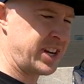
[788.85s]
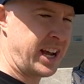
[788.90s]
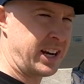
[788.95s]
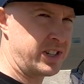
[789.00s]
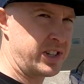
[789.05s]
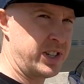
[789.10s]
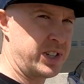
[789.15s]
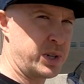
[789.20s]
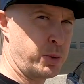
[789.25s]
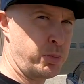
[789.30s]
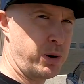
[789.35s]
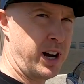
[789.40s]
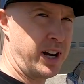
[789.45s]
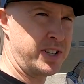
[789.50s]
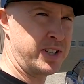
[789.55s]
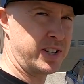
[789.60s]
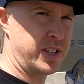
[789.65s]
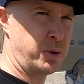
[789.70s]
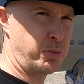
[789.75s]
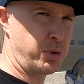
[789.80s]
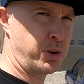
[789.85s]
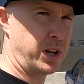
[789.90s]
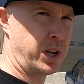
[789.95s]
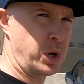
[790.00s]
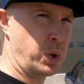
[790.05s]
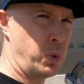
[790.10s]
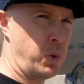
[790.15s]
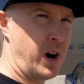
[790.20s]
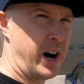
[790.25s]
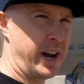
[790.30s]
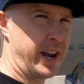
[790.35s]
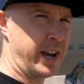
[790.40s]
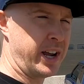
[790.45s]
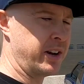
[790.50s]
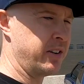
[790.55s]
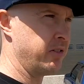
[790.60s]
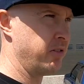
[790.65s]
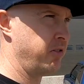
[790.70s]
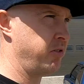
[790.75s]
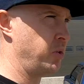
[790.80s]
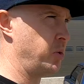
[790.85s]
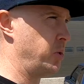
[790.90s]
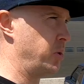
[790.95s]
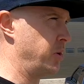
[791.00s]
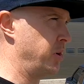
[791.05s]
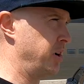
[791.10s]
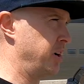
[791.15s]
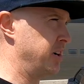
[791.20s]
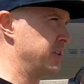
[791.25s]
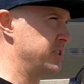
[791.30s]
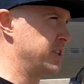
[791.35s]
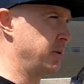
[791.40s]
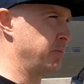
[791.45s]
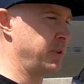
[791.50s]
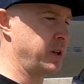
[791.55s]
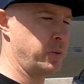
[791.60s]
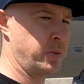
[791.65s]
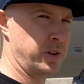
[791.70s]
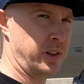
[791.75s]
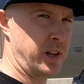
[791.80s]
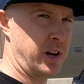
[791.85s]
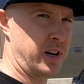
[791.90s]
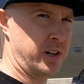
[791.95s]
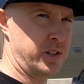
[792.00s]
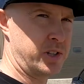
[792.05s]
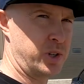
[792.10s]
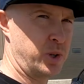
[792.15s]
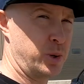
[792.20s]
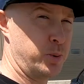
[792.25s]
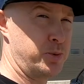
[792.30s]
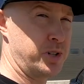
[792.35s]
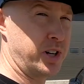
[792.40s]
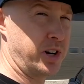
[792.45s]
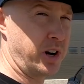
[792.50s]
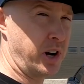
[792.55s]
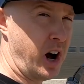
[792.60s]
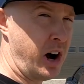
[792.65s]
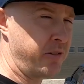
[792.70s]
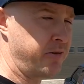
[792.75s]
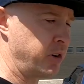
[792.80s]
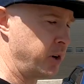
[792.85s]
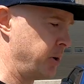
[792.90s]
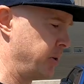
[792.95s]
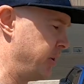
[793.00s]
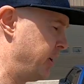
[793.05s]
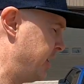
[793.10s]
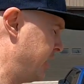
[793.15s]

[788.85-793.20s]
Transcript: is actually surprisingly pretty quiet for something with long tubes and an off-road